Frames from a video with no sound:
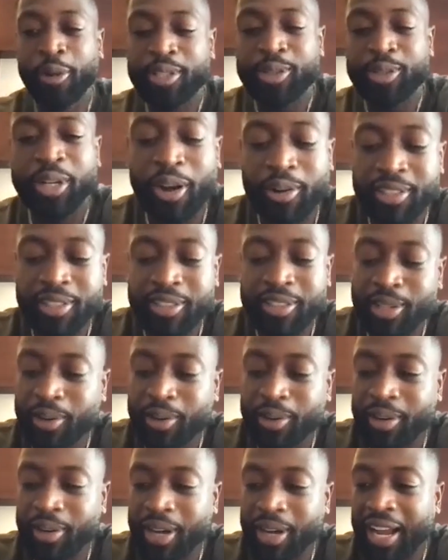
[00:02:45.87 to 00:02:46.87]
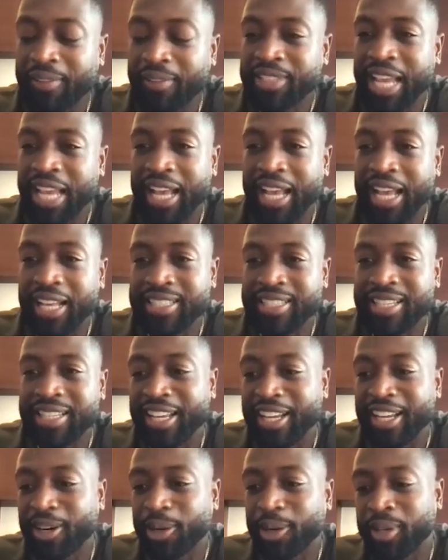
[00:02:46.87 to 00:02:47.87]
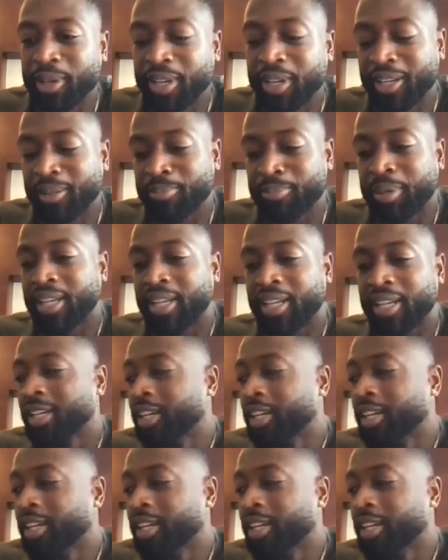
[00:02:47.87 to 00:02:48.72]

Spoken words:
focus on it all. And so I've tasked Zaire with it.